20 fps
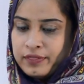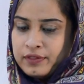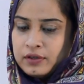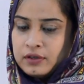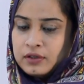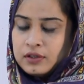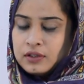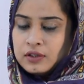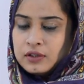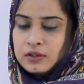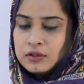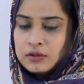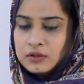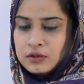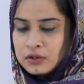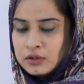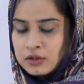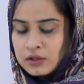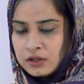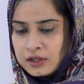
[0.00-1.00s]
the
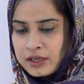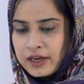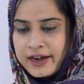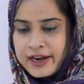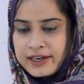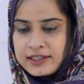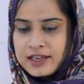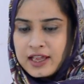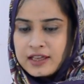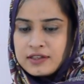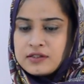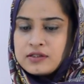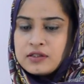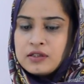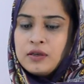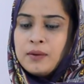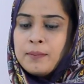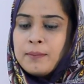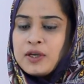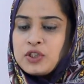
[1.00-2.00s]
correct
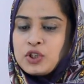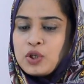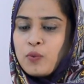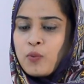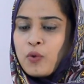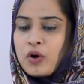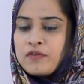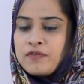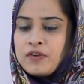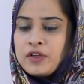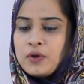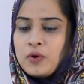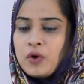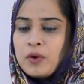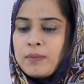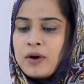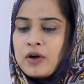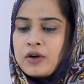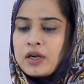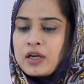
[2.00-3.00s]
answer. Much of what we know
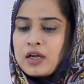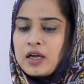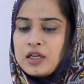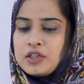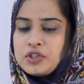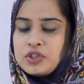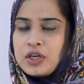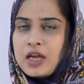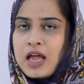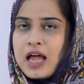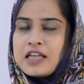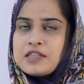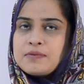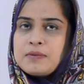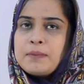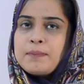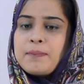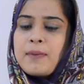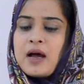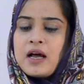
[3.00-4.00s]
about our culture has
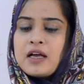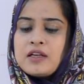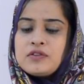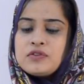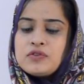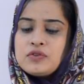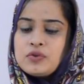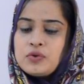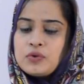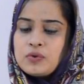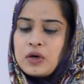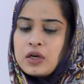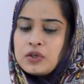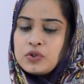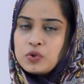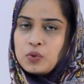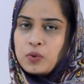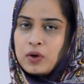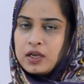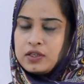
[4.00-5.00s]
been passed
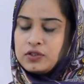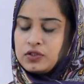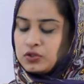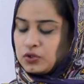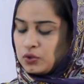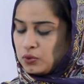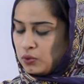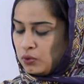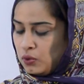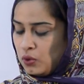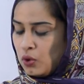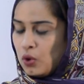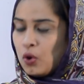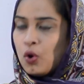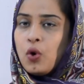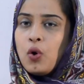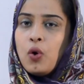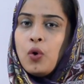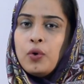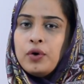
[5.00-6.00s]
to us through
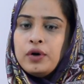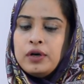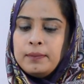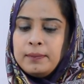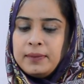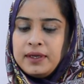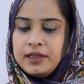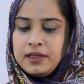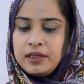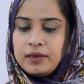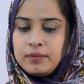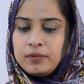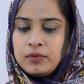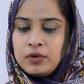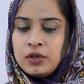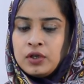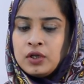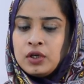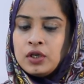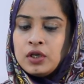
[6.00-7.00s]
oral medium.
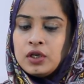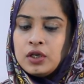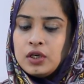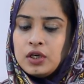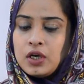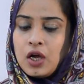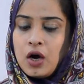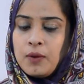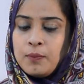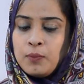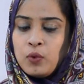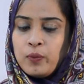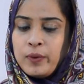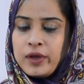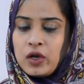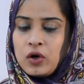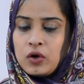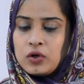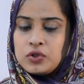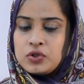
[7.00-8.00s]
Now
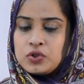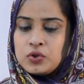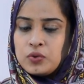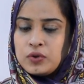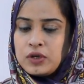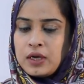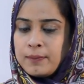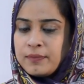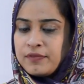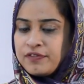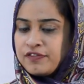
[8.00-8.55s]
moving on to number